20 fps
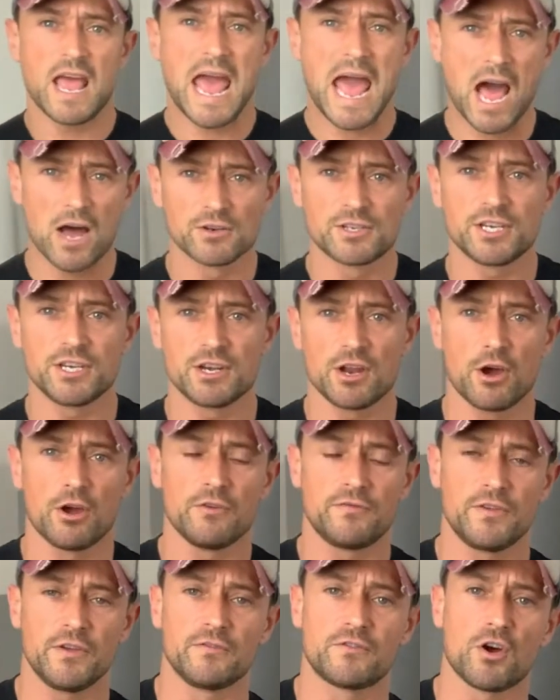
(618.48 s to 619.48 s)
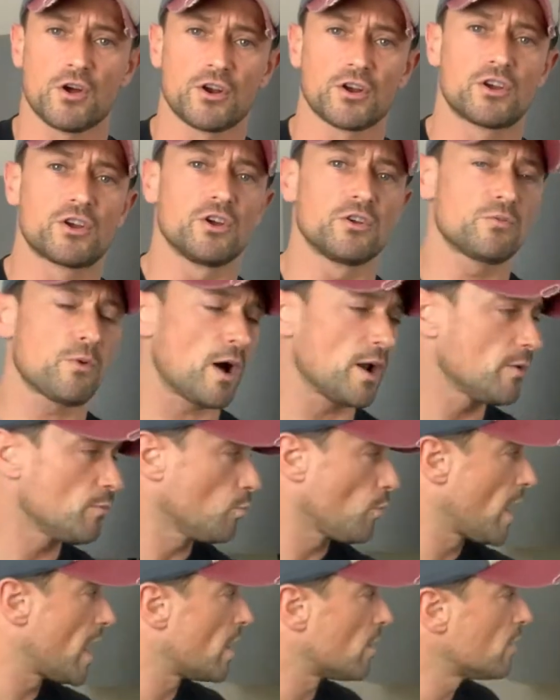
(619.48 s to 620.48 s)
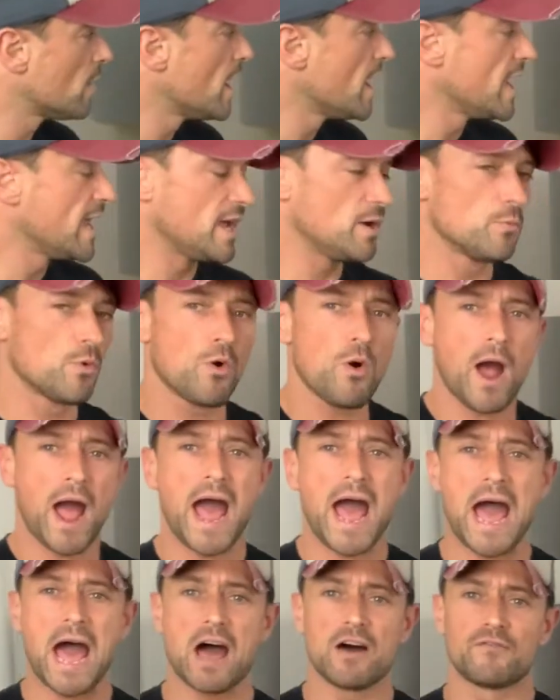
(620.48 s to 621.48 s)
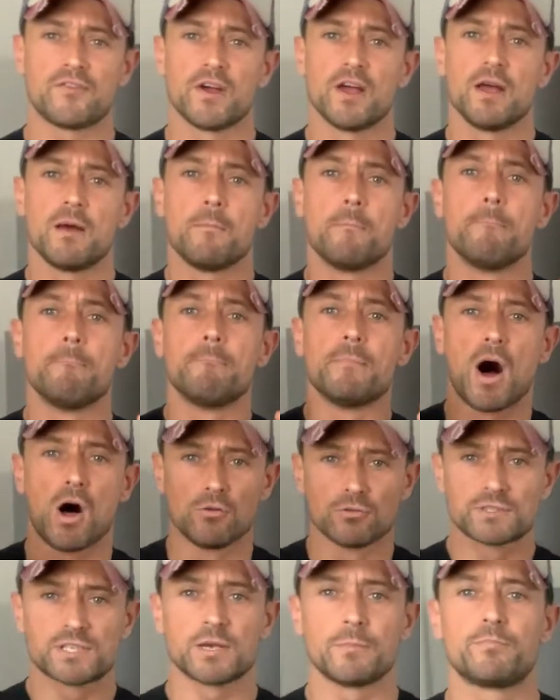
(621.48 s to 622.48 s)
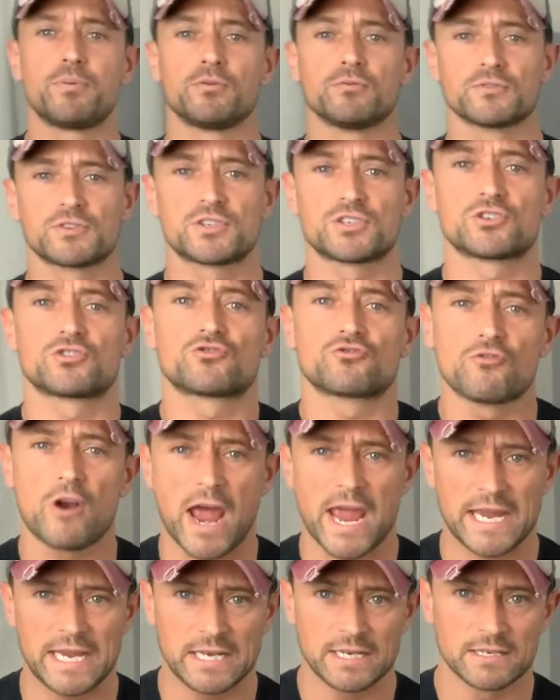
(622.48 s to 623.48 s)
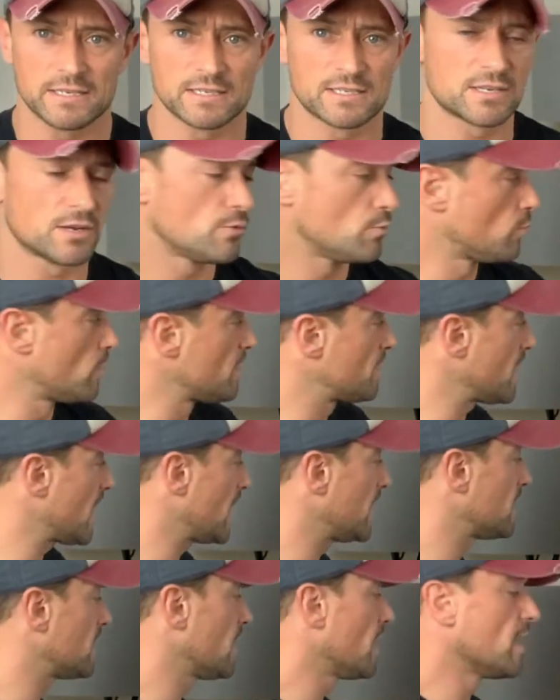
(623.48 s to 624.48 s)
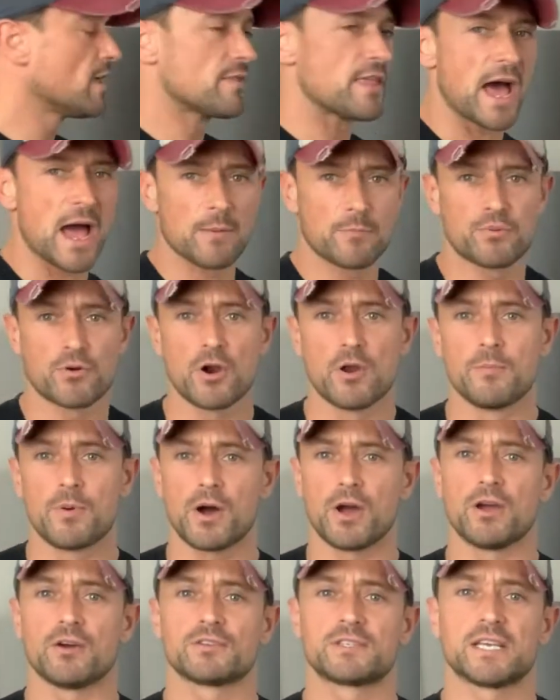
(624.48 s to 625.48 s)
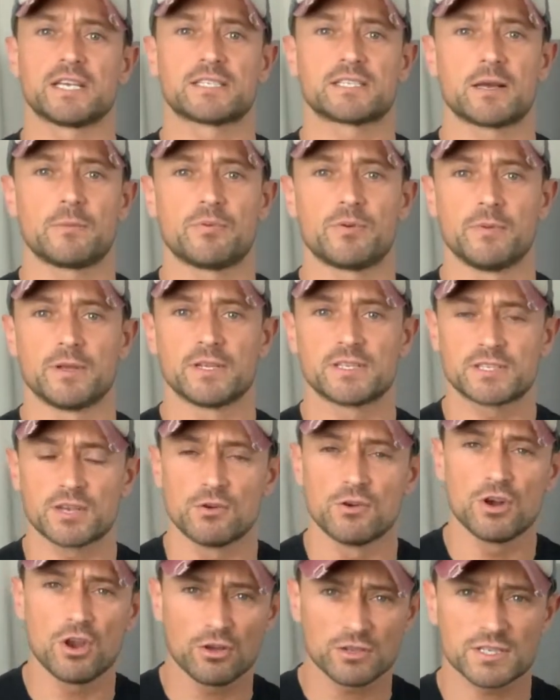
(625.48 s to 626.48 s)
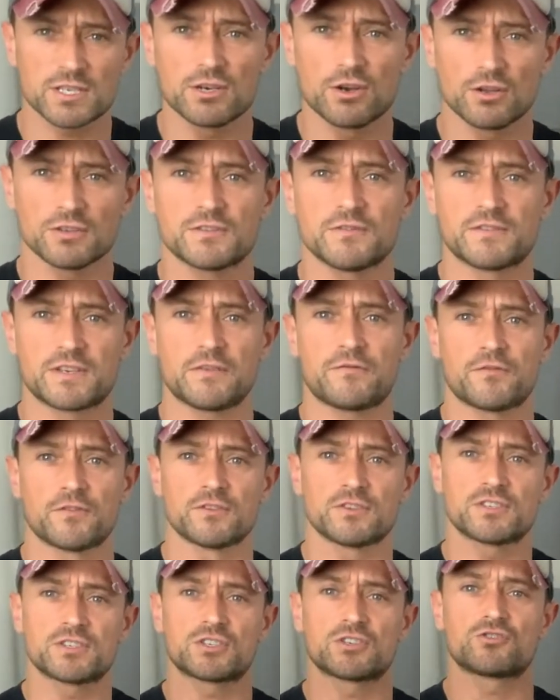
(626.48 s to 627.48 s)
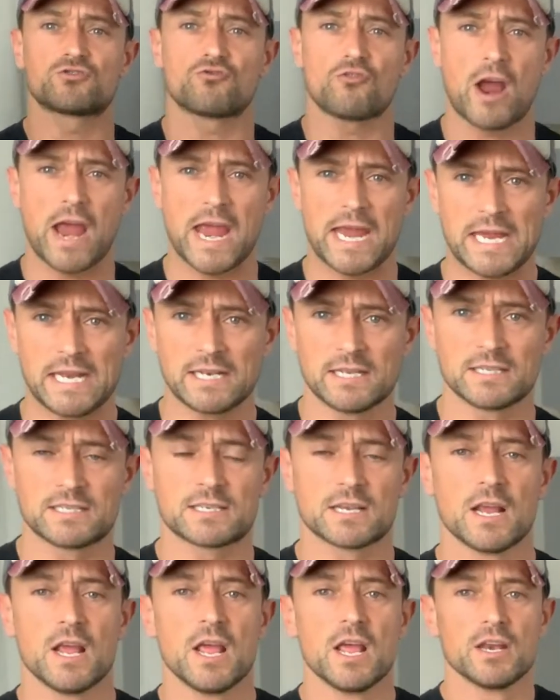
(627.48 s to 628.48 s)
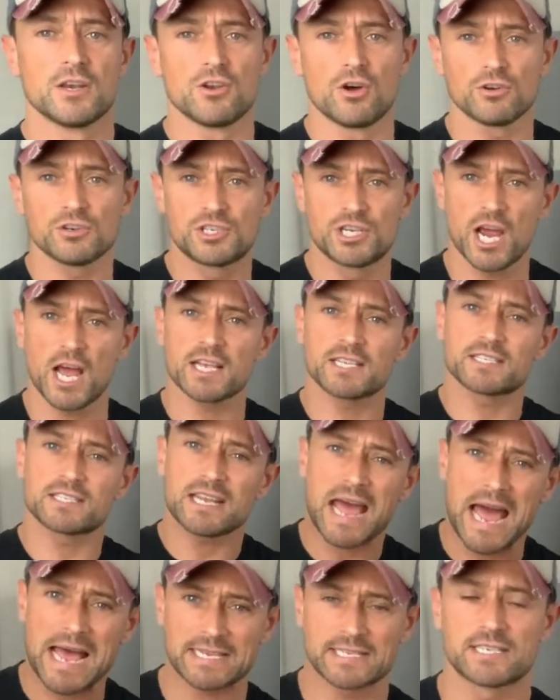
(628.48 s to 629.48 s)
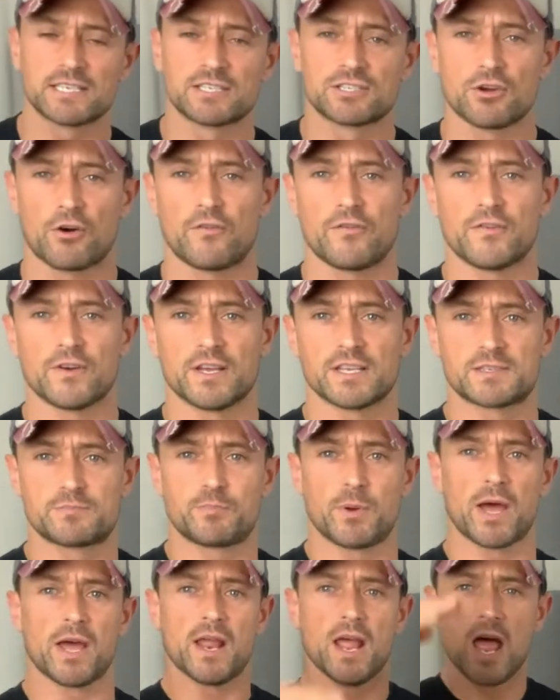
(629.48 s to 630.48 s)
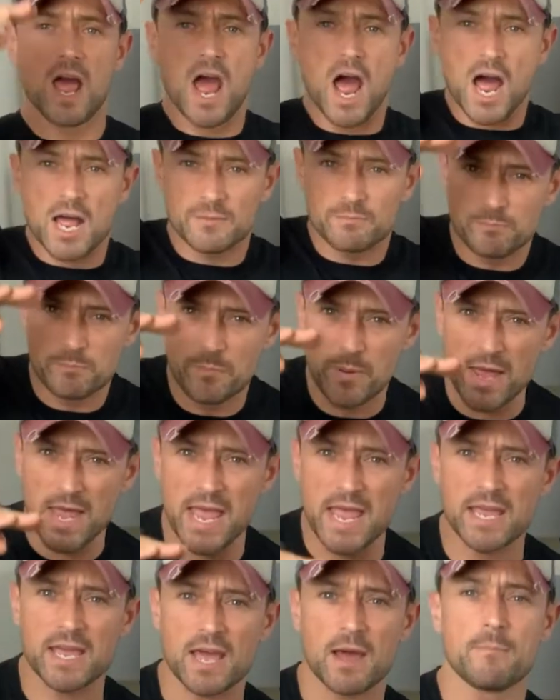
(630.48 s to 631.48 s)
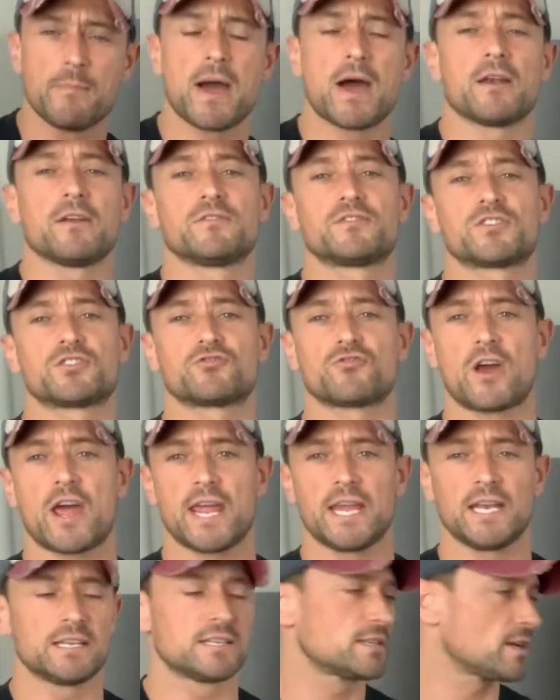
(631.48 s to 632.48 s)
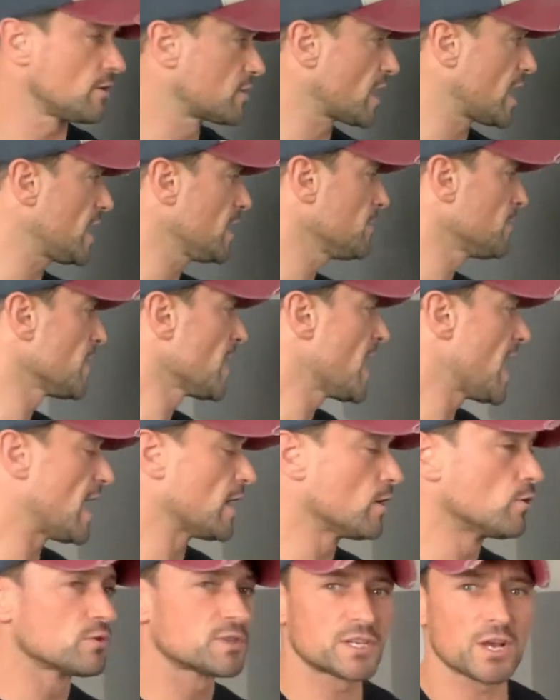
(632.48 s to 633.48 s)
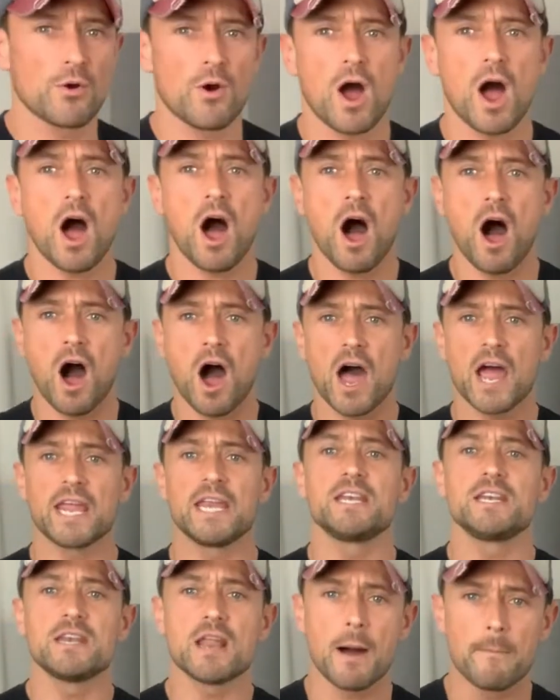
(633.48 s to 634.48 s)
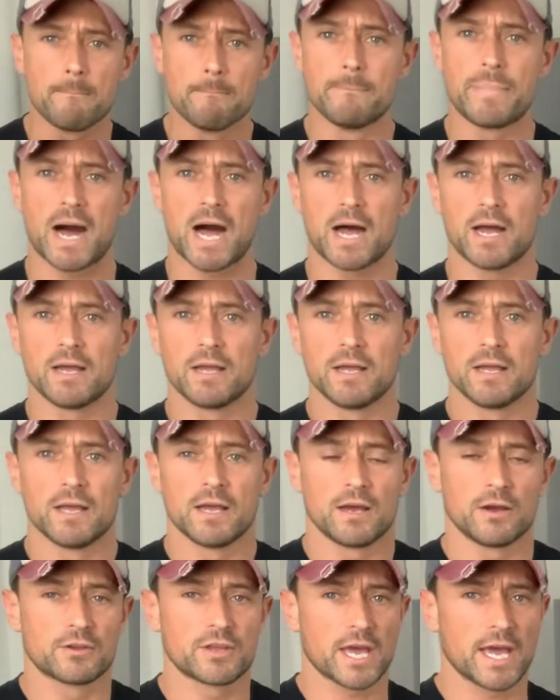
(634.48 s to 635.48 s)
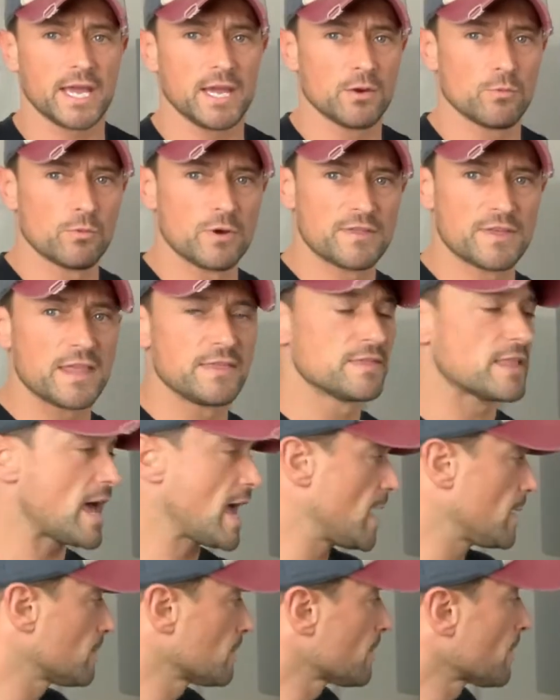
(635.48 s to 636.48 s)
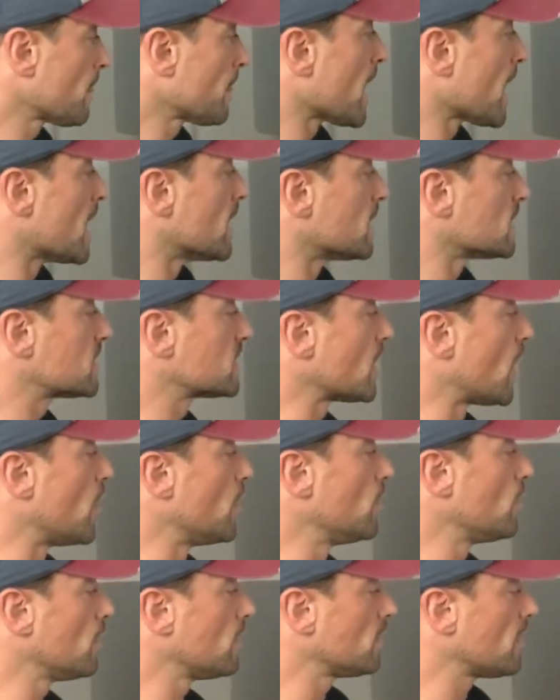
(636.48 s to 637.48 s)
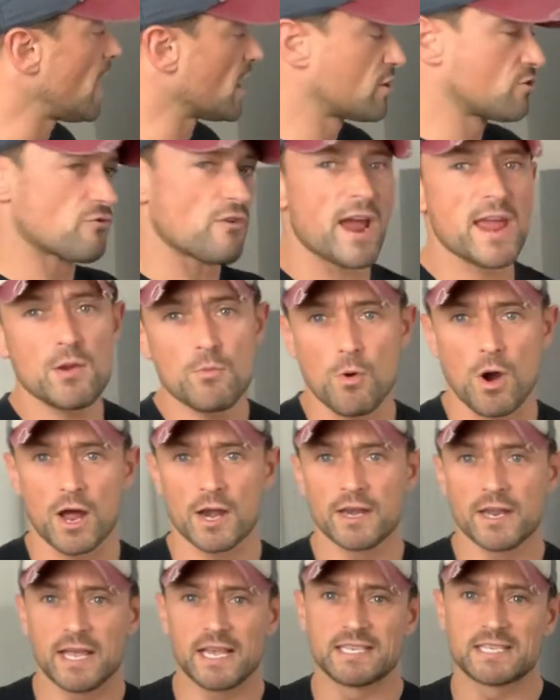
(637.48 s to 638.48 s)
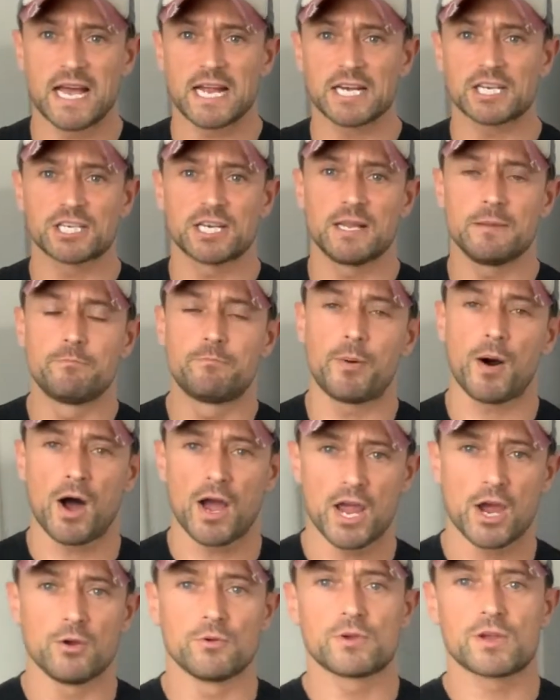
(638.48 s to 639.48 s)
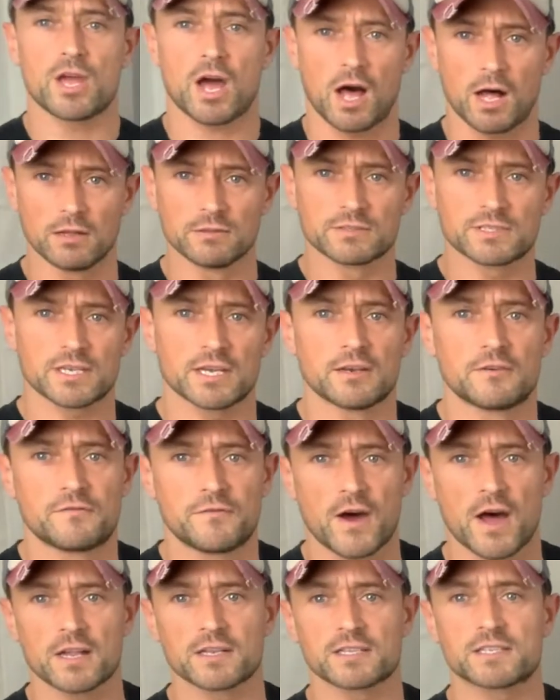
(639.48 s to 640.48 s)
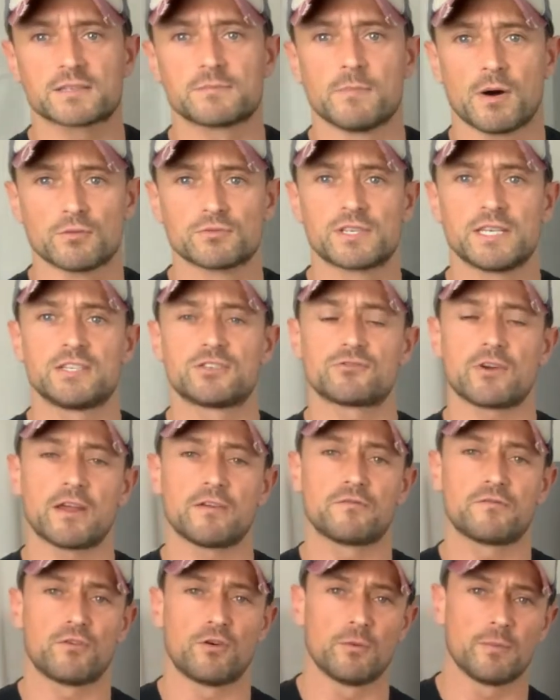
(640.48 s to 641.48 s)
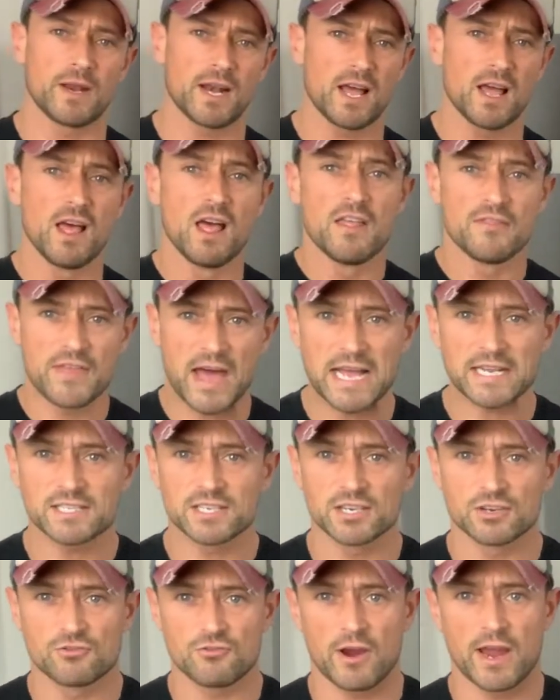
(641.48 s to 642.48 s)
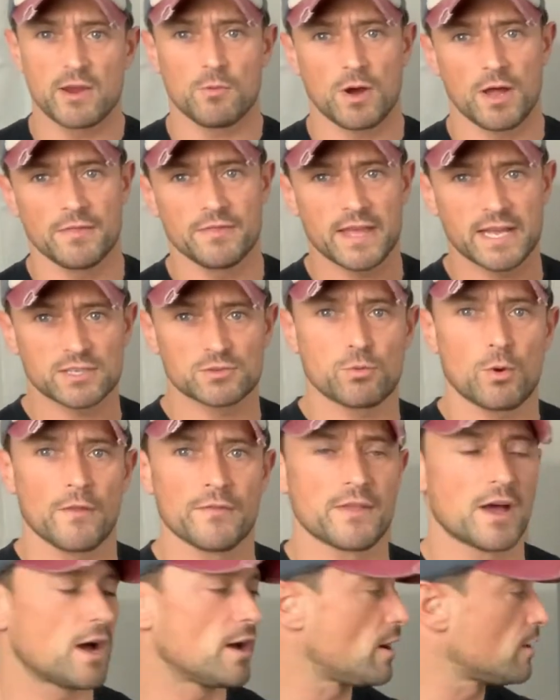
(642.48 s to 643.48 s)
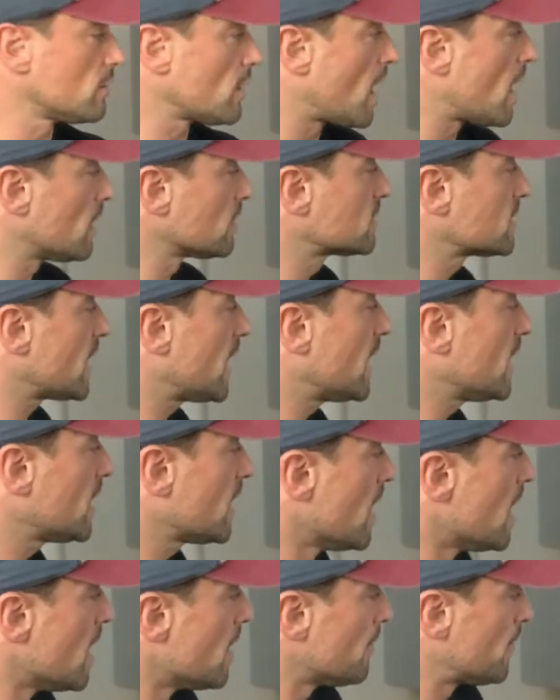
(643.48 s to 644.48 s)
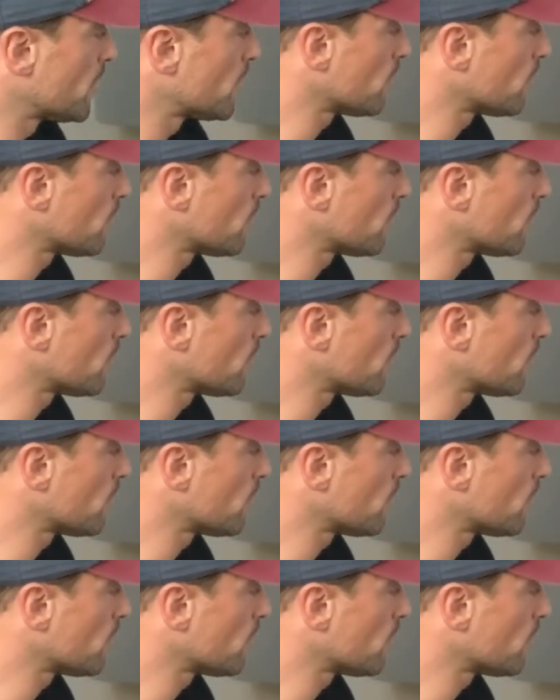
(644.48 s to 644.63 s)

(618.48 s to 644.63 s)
How do you know if you've got a good one? Well, it will have multiple strains within that probiotic supplement. So lots and lots of different strains, not just acidophilus, but a big amount of strains, okay? And also a high number, okay, within there. So a great one is actually BioCult Advanced Multi-Strain Formula. That's a great one. That's one that I'll take. But